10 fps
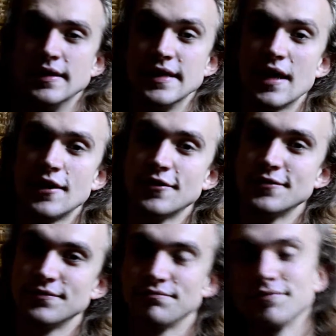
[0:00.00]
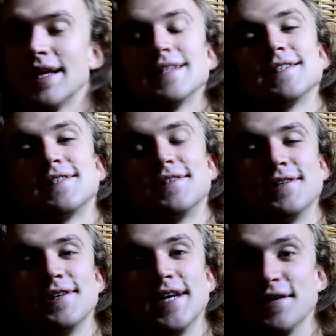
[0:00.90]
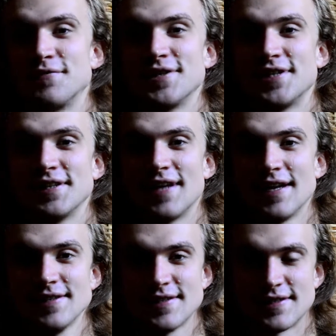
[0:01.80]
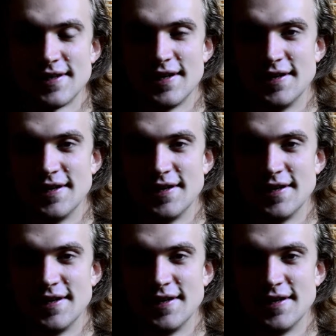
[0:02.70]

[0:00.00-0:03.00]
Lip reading: Now, that's interesting dance.